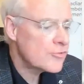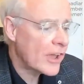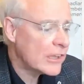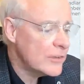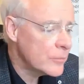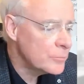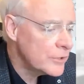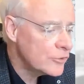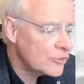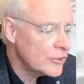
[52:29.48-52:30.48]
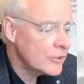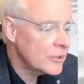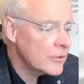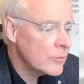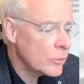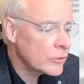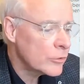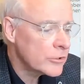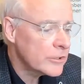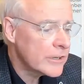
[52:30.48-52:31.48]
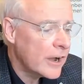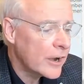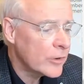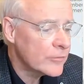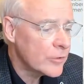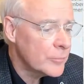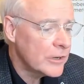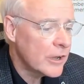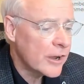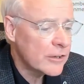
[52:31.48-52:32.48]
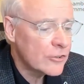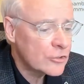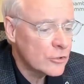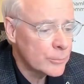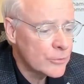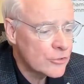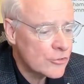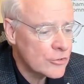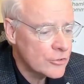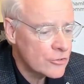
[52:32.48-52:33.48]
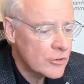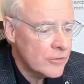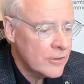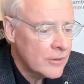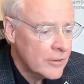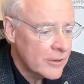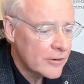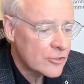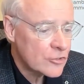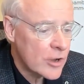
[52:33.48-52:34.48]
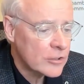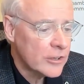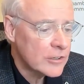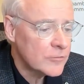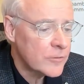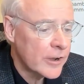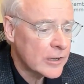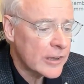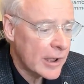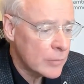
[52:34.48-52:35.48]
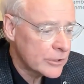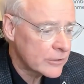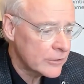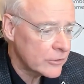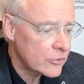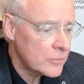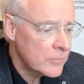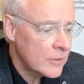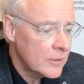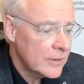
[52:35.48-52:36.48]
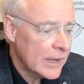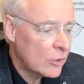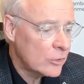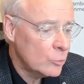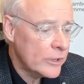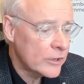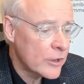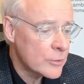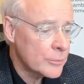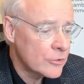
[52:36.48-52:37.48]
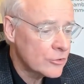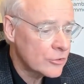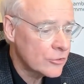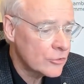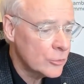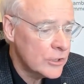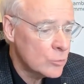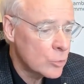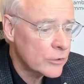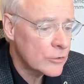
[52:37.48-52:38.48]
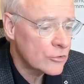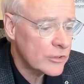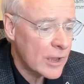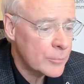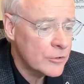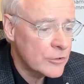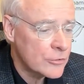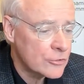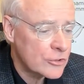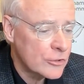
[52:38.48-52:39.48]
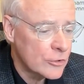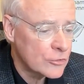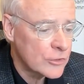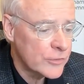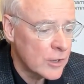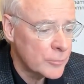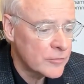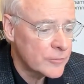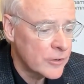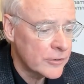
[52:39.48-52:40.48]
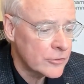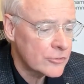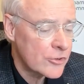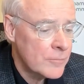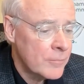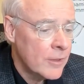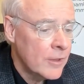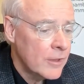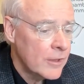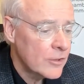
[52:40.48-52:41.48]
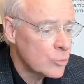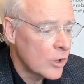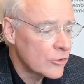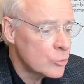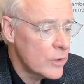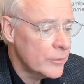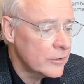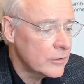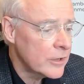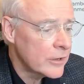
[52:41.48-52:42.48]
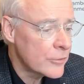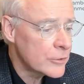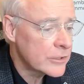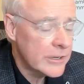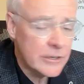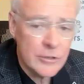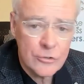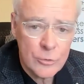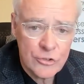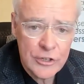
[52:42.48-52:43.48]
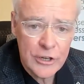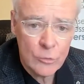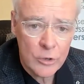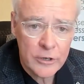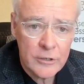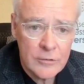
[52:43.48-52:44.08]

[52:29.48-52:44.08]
Jackie from BC. We're currently hiring for many highly skilled positions and are struggling to find applicants. How can we and other businesses who need workers tap into your skills development funds, as well as women and other Canadians who are seeking work?